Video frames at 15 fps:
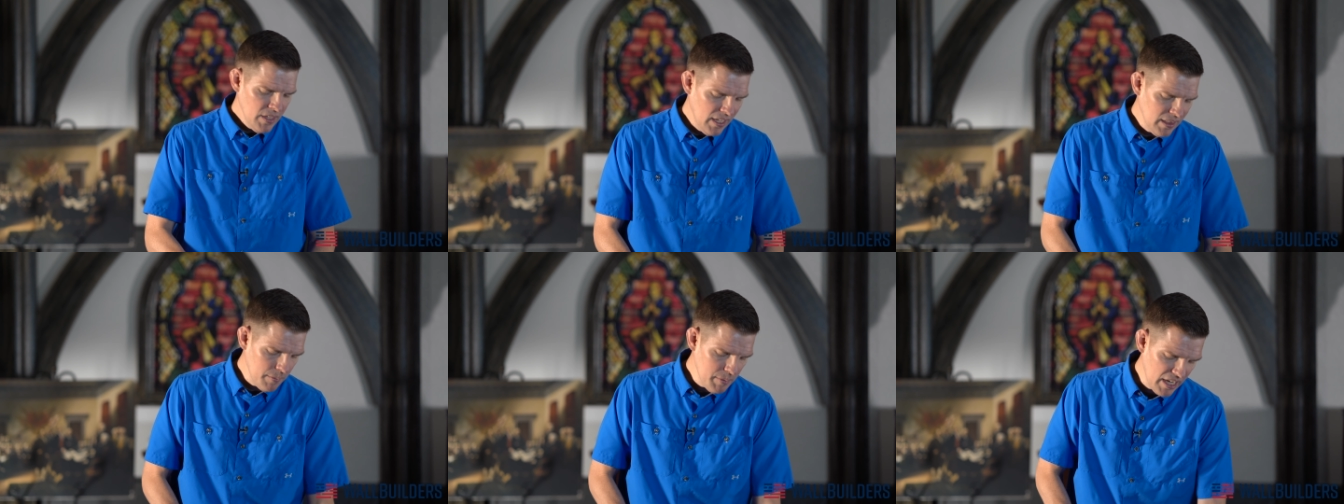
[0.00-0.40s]

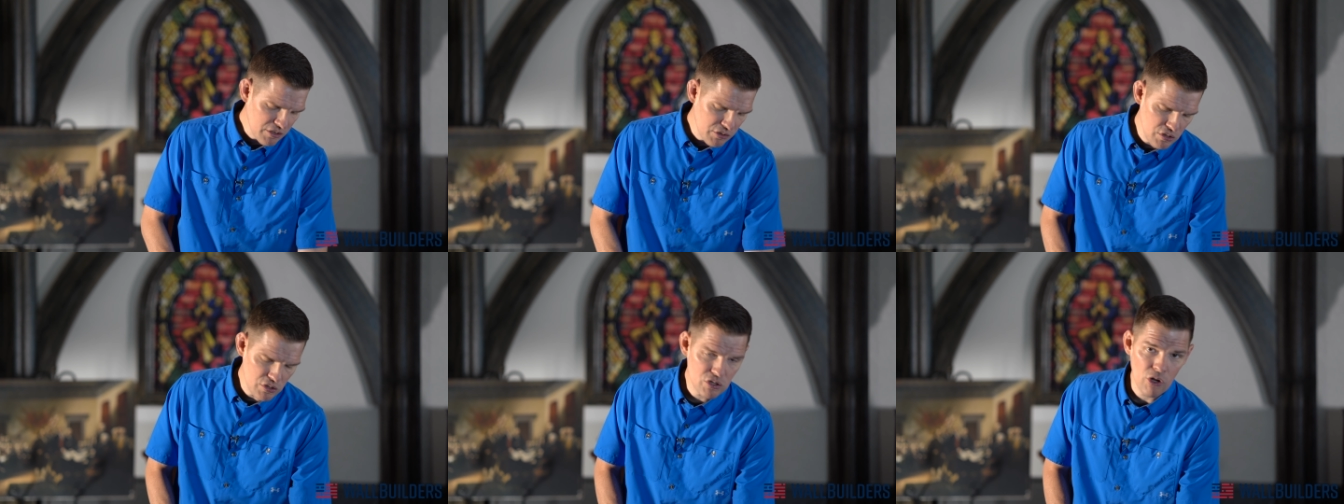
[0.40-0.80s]
And let me
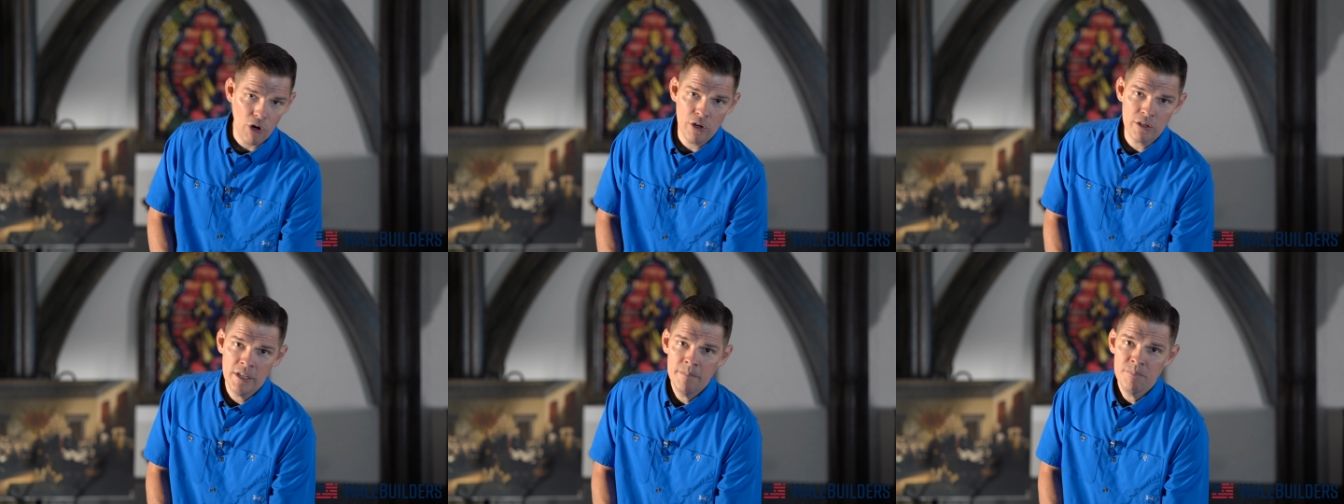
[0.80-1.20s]
actually start
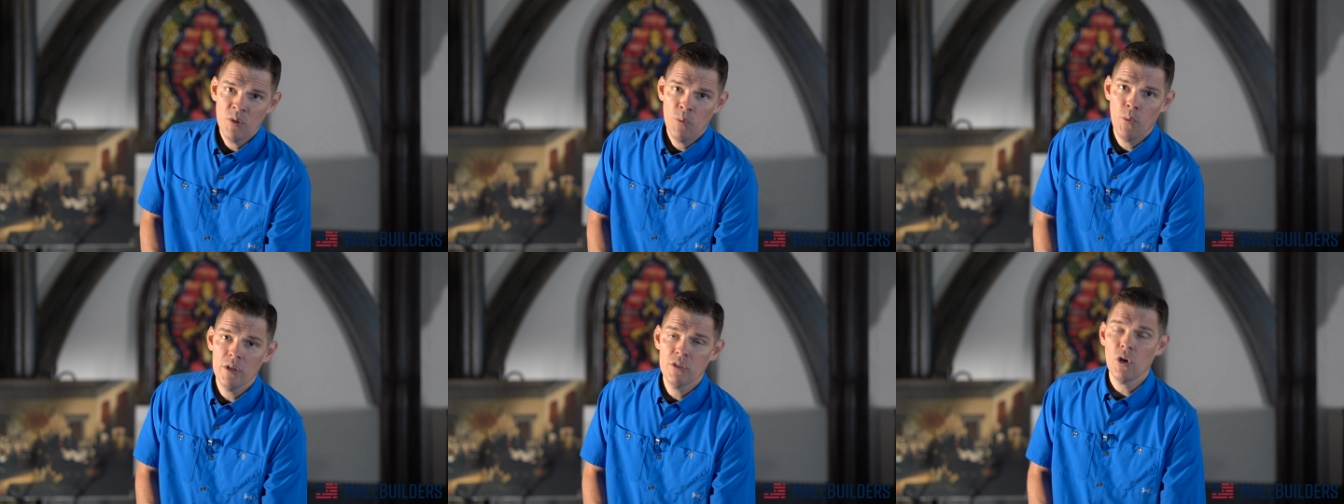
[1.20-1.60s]
start
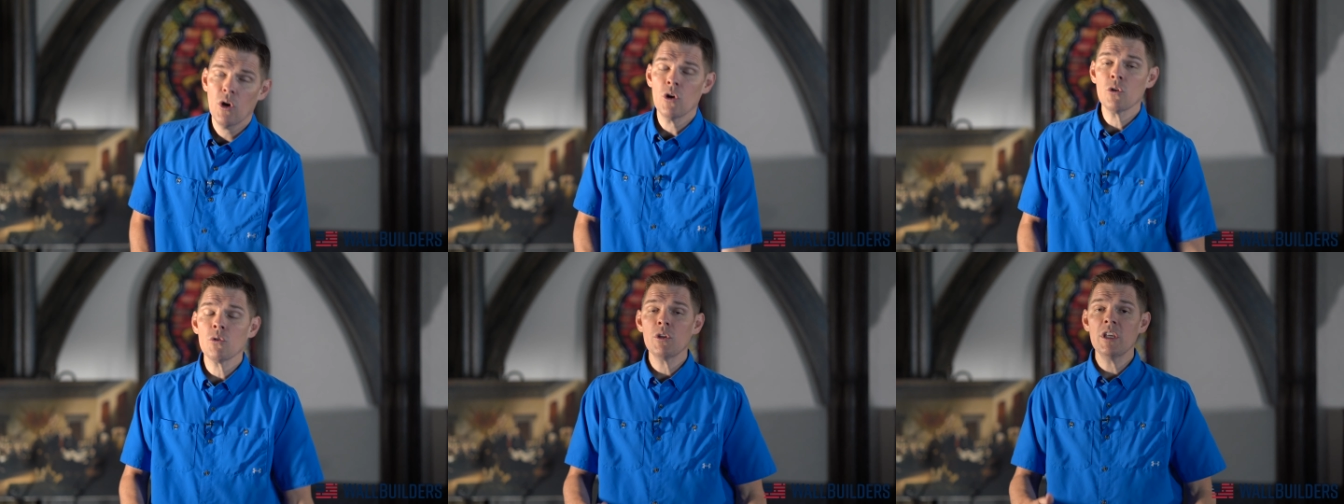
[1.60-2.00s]
with
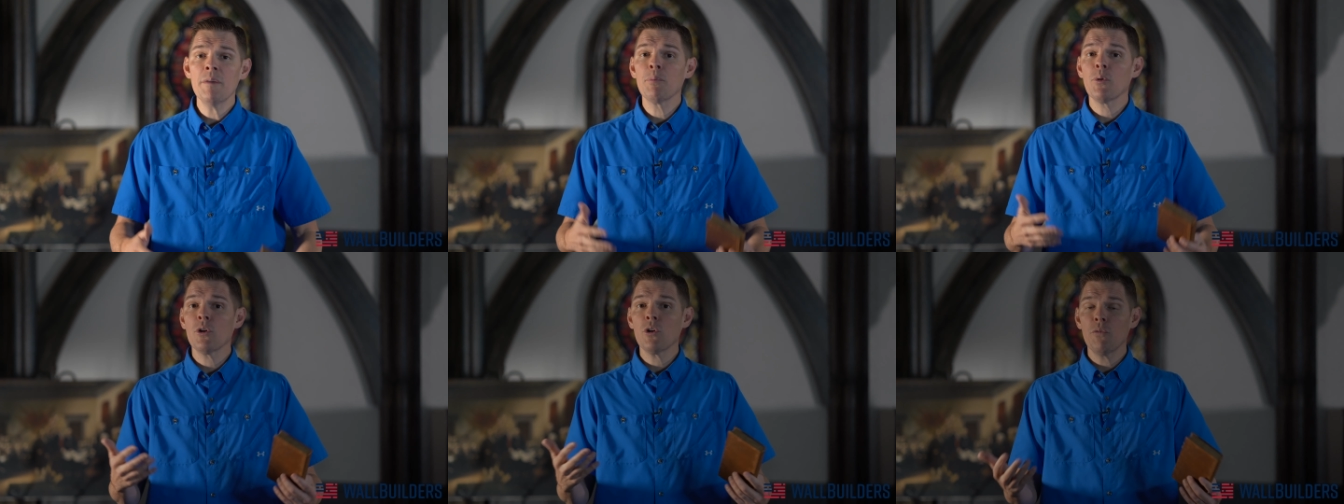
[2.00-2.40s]
early
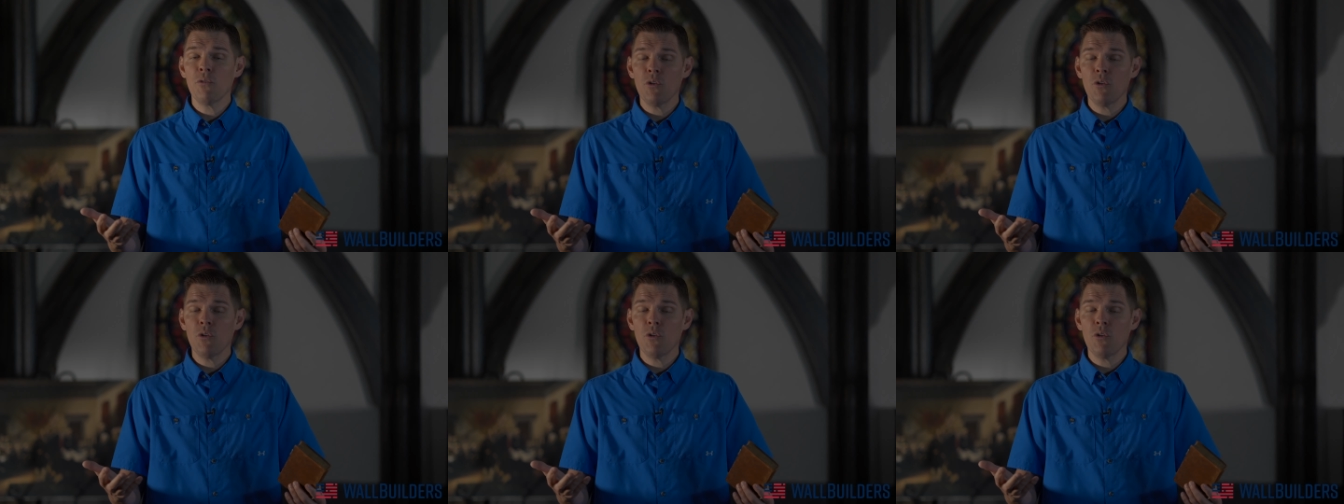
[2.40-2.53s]
political